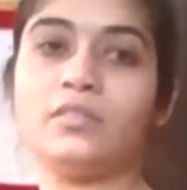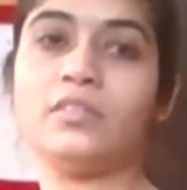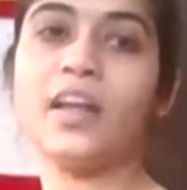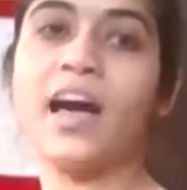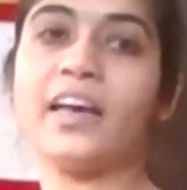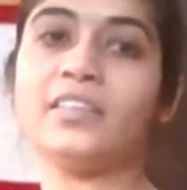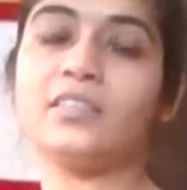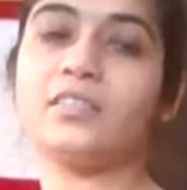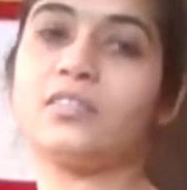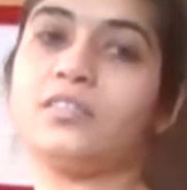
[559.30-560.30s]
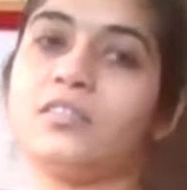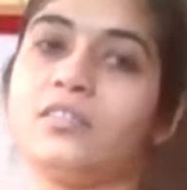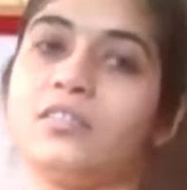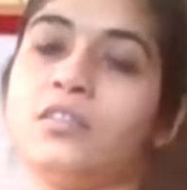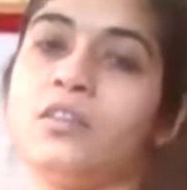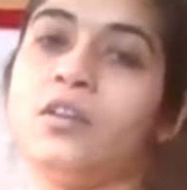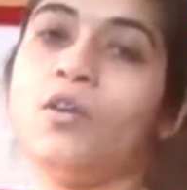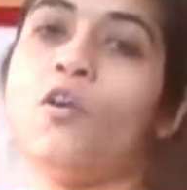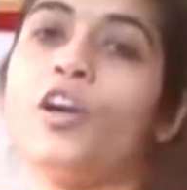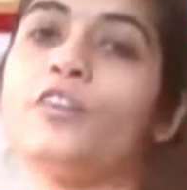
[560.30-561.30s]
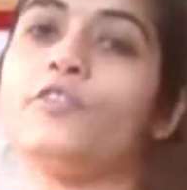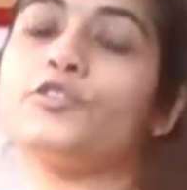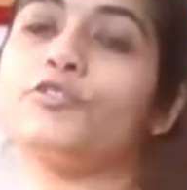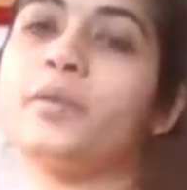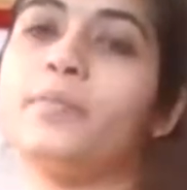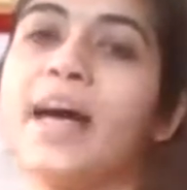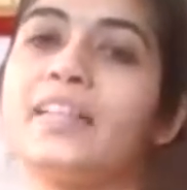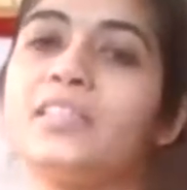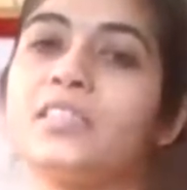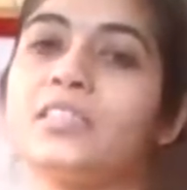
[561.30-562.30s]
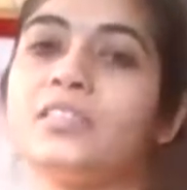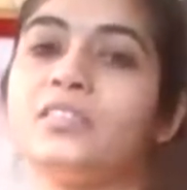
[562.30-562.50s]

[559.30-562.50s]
Nice. Holding for 3 breaths.